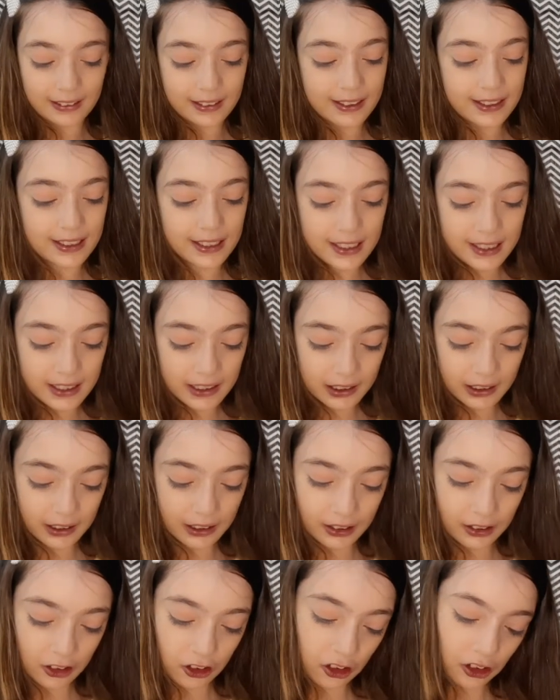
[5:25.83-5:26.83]
this is
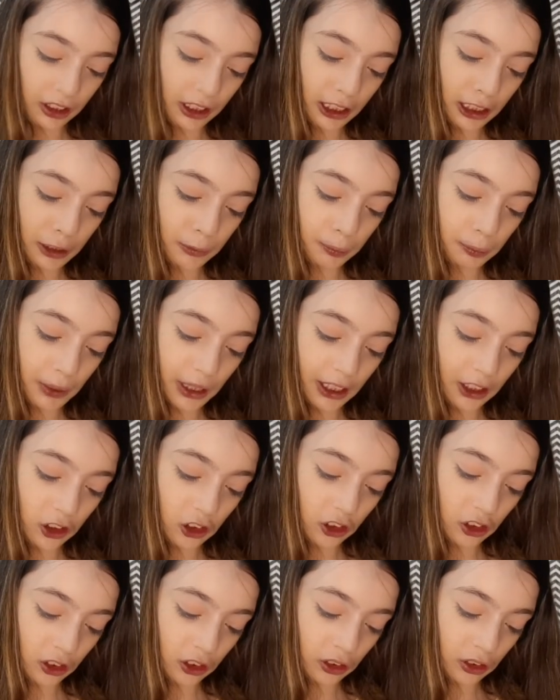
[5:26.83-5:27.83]
in the shade
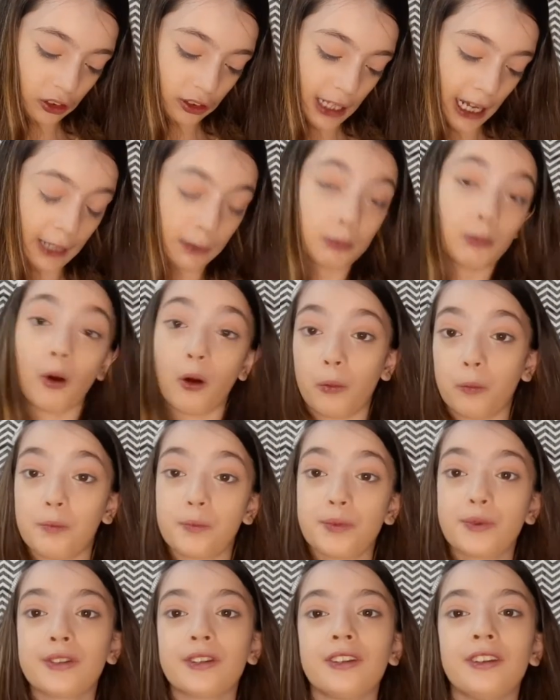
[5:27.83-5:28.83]
peach that
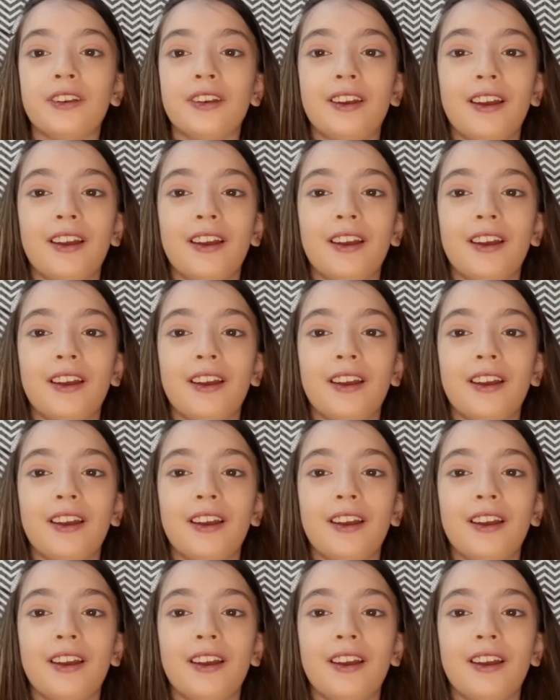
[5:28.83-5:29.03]
pops